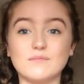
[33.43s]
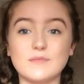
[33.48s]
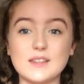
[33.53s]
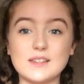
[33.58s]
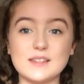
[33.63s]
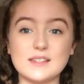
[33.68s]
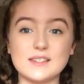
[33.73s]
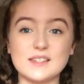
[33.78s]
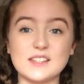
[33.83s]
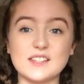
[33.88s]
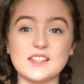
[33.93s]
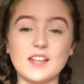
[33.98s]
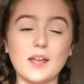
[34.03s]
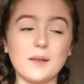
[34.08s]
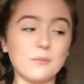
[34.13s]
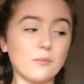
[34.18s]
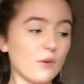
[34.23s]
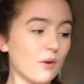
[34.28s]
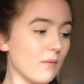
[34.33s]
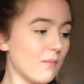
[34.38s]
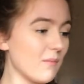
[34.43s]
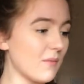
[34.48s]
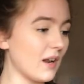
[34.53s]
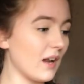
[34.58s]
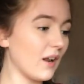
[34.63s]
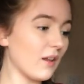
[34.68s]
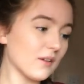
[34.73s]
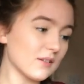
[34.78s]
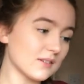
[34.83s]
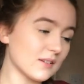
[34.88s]
this is the same room, but
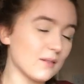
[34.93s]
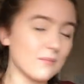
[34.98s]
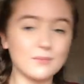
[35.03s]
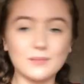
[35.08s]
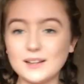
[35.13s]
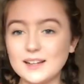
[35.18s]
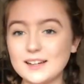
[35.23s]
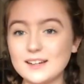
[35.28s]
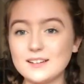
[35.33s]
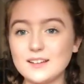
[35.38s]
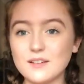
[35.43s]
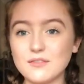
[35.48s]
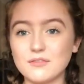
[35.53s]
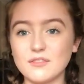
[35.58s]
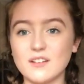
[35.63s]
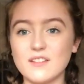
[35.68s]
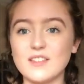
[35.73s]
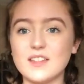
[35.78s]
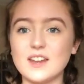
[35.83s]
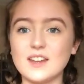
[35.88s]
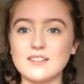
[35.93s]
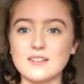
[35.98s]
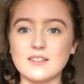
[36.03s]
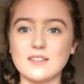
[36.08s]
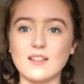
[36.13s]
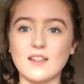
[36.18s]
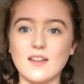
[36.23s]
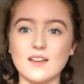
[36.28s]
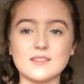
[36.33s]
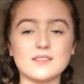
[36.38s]
it looks completely different than it did
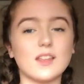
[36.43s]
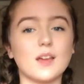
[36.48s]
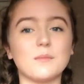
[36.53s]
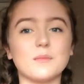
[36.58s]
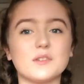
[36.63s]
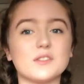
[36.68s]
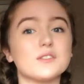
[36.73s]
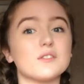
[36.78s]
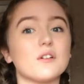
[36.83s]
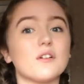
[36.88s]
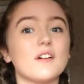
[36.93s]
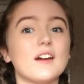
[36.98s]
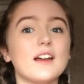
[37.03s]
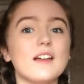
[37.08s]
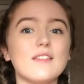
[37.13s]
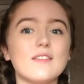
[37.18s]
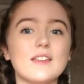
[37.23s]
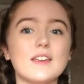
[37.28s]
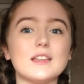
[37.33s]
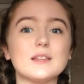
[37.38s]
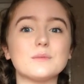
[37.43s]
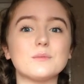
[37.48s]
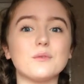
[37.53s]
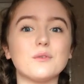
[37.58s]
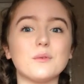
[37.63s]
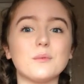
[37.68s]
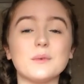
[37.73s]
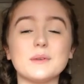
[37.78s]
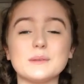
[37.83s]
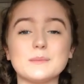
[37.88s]
the last time you saw it. This wall
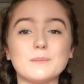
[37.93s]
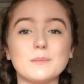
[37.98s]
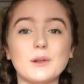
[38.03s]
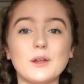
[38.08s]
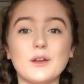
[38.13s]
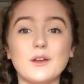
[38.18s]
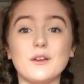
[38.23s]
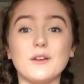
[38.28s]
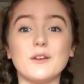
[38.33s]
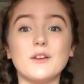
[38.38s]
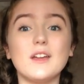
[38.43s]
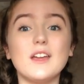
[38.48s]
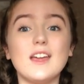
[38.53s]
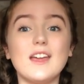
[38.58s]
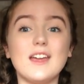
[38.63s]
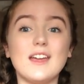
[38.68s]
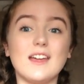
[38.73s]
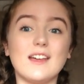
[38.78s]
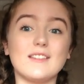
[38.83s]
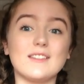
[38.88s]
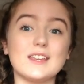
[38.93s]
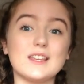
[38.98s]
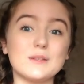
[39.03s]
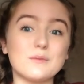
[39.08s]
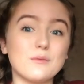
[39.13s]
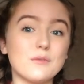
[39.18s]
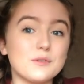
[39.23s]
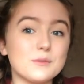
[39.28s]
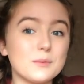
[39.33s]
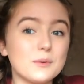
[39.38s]
was blue and these
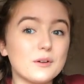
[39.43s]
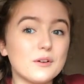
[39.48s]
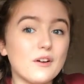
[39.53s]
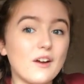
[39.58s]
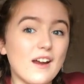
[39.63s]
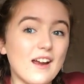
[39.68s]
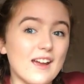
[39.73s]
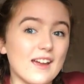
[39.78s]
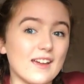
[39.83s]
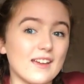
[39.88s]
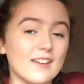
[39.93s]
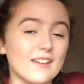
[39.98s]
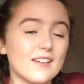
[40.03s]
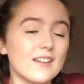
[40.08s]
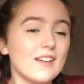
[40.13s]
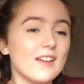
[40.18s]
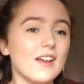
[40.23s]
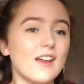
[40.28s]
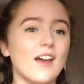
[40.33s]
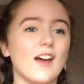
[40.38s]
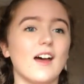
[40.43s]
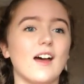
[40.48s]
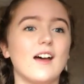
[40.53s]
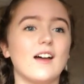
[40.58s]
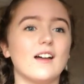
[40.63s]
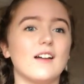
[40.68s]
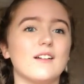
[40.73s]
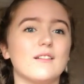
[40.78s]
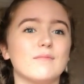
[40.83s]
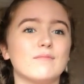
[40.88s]
walls were grey.
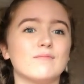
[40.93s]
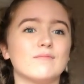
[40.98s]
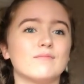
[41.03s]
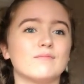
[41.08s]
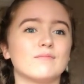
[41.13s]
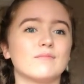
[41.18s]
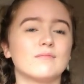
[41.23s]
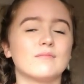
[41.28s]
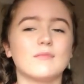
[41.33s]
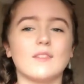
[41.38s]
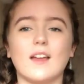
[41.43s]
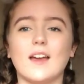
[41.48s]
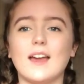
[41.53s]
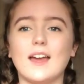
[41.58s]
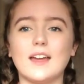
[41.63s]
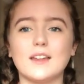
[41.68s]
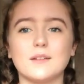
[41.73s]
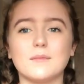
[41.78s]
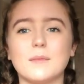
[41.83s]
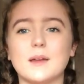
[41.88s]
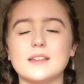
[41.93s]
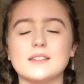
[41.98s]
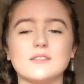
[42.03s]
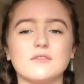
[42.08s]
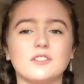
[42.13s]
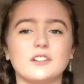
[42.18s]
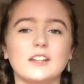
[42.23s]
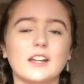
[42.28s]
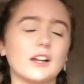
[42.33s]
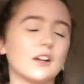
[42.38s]
I had a
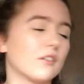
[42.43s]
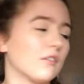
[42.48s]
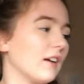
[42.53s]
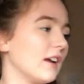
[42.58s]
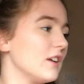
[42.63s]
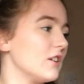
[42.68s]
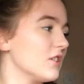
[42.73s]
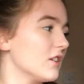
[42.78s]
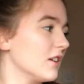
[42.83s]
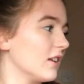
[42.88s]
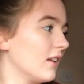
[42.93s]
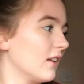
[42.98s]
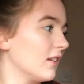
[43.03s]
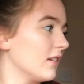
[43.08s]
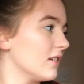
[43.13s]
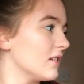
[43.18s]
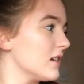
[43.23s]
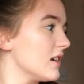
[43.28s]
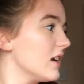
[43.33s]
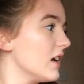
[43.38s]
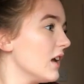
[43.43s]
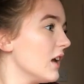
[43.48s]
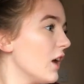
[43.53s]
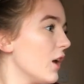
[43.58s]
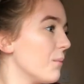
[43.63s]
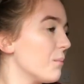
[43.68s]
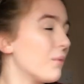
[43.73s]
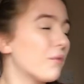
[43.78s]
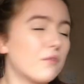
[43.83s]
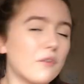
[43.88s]
massive redecoration, and
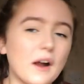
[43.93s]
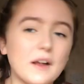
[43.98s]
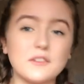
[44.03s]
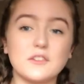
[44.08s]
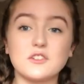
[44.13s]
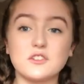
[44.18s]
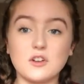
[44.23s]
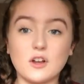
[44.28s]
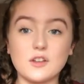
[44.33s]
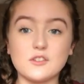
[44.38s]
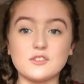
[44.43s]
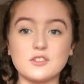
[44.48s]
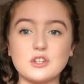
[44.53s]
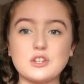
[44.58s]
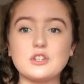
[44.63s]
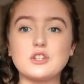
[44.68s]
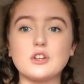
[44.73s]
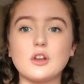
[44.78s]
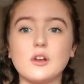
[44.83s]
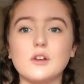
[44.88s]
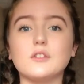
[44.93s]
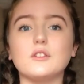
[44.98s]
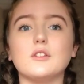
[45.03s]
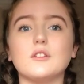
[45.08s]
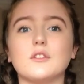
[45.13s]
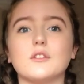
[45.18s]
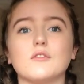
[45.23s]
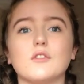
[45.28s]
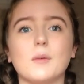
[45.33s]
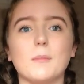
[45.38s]
before I had the chance to show
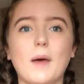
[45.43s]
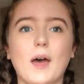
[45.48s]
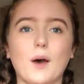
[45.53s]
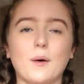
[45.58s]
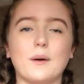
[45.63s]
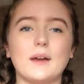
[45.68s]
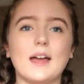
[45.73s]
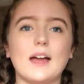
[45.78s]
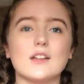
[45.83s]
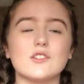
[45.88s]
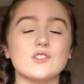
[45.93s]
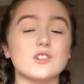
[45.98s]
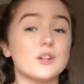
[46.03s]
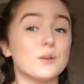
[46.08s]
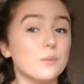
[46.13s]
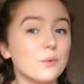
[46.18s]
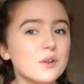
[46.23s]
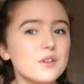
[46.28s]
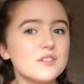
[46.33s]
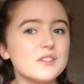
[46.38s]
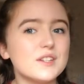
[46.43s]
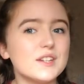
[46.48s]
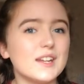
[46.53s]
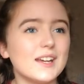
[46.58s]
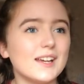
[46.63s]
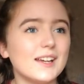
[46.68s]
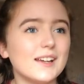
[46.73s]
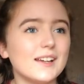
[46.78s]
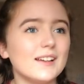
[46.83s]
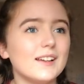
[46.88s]
you the room how I actually wanted
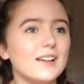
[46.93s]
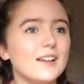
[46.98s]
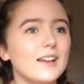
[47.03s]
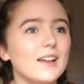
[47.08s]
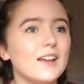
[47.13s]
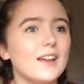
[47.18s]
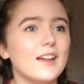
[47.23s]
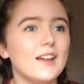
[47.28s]
it,